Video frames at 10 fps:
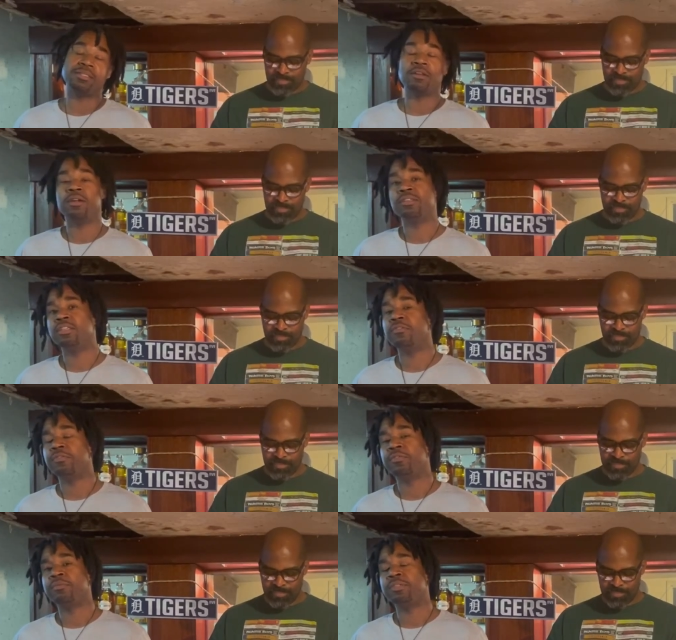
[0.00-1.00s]
Speaker 1: is starting to suffer
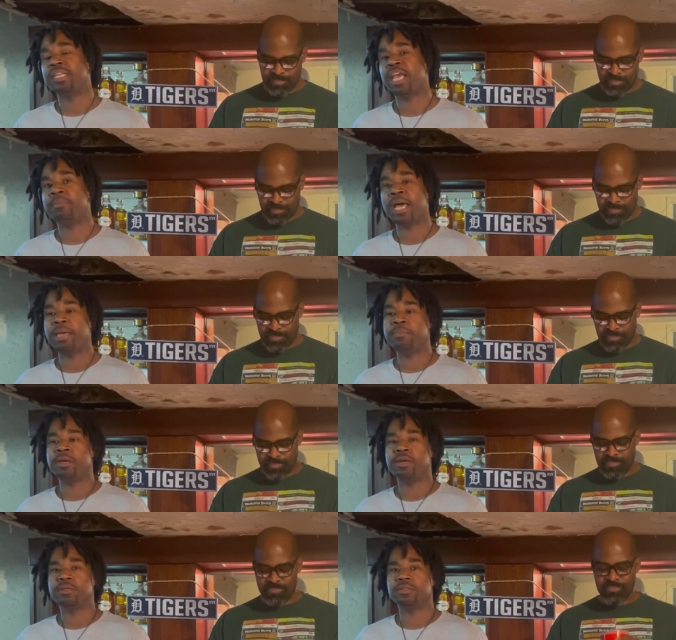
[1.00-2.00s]
from the same
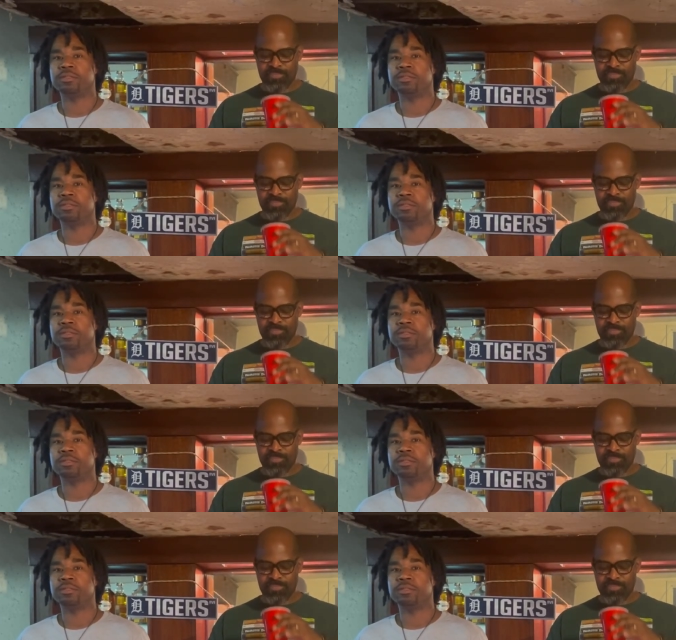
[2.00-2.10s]
nightmares.